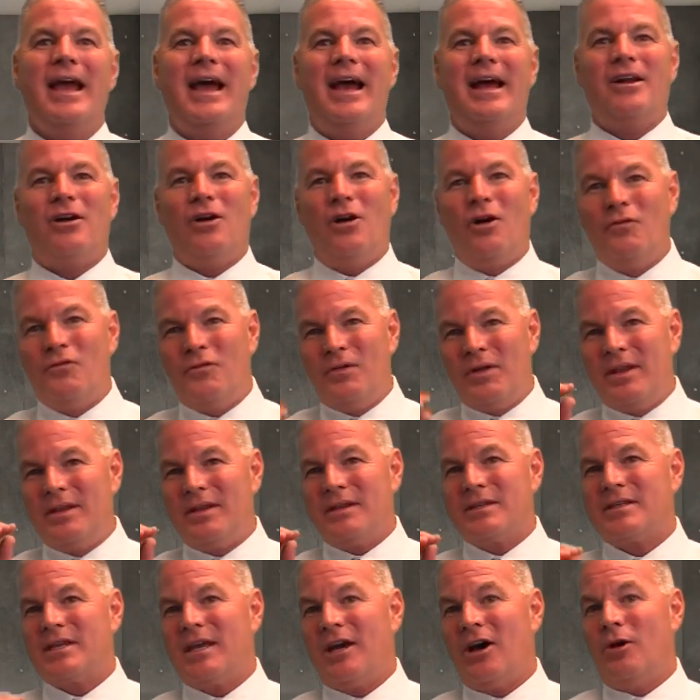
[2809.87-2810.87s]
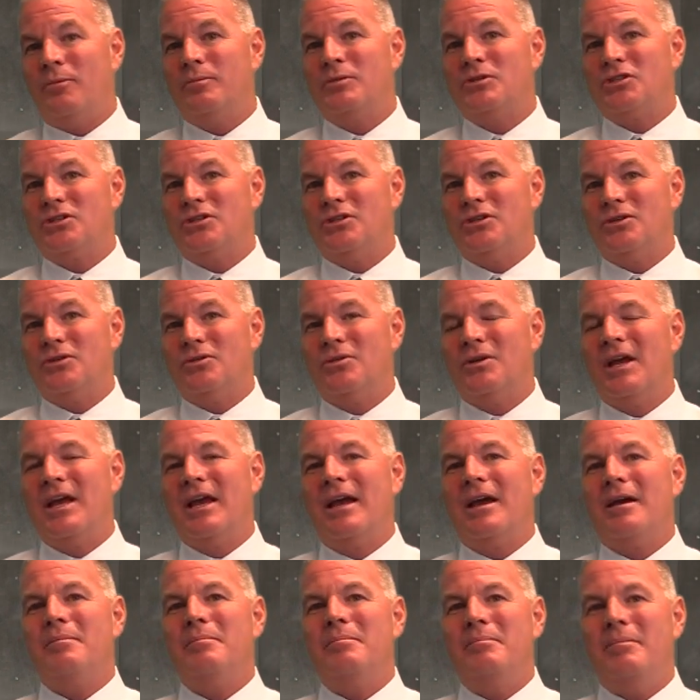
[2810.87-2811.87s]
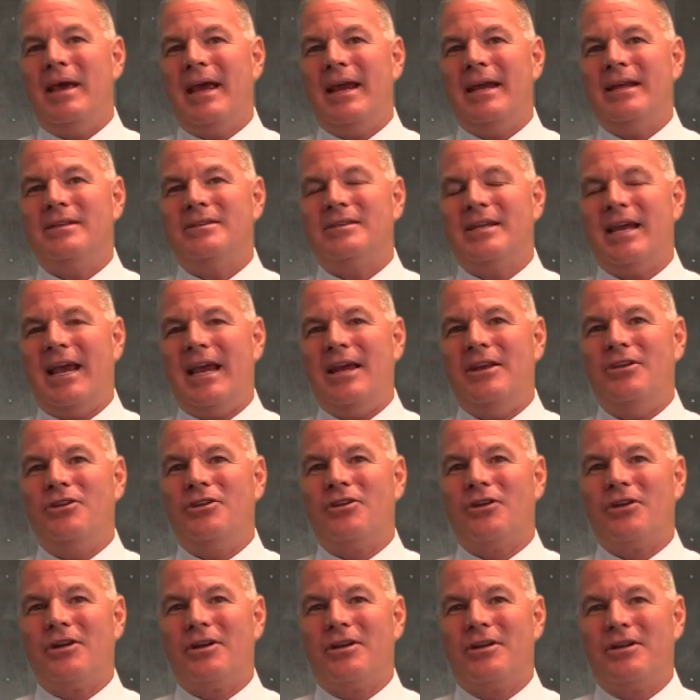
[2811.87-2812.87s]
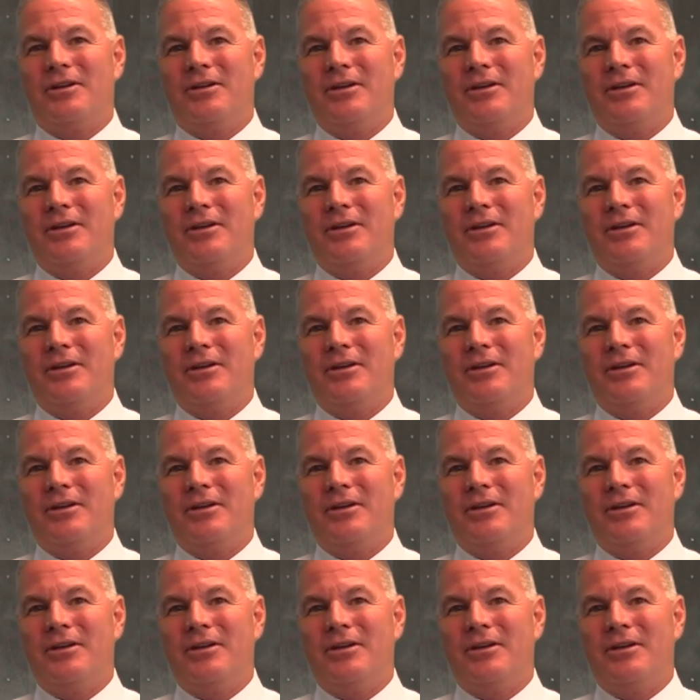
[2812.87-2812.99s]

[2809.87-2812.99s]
and hopefully this helps you maintain your